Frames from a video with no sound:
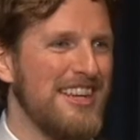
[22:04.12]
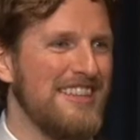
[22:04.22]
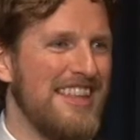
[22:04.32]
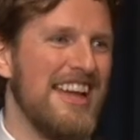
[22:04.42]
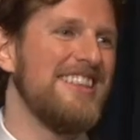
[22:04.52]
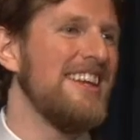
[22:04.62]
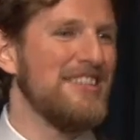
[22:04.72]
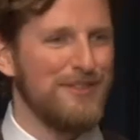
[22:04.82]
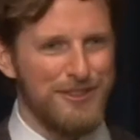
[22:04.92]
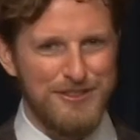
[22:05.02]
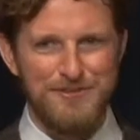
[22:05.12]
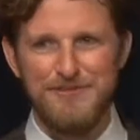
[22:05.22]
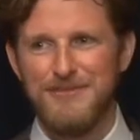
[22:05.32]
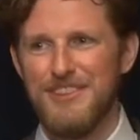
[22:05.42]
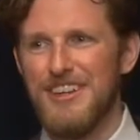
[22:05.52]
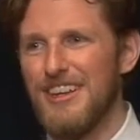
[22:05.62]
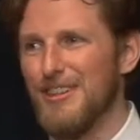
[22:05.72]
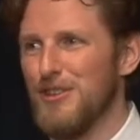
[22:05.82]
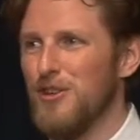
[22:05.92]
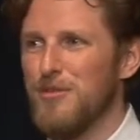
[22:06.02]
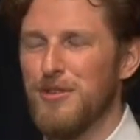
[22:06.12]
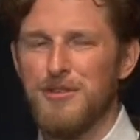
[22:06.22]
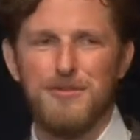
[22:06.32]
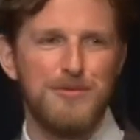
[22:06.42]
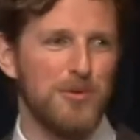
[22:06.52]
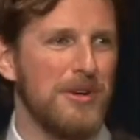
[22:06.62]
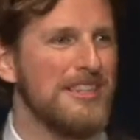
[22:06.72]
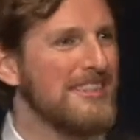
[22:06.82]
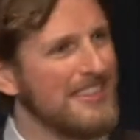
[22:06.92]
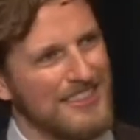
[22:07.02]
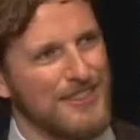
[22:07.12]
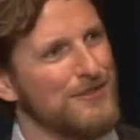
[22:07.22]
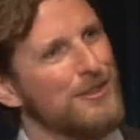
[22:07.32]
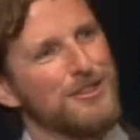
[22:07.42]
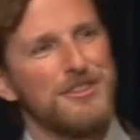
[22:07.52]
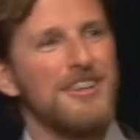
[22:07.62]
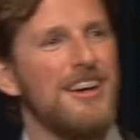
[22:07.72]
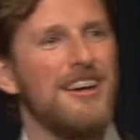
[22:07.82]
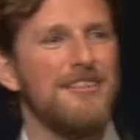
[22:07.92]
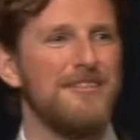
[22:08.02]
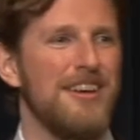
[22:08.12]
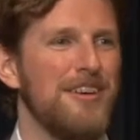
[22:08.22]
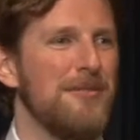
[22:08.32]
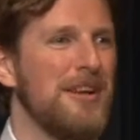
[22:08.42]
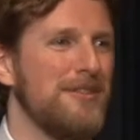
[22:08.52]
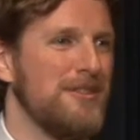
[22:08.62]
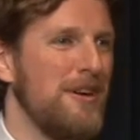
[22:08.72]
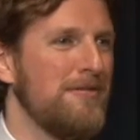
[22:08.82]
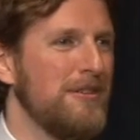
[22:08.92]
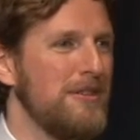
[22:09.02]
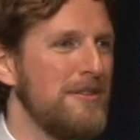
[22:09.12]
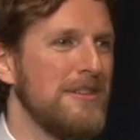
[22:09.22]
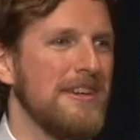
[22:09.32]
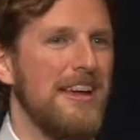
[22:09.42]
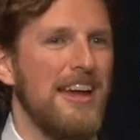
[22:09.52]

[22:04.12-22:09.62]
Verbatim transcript: get that day's version. You get October twenty-sixth's version of whatever software you're using.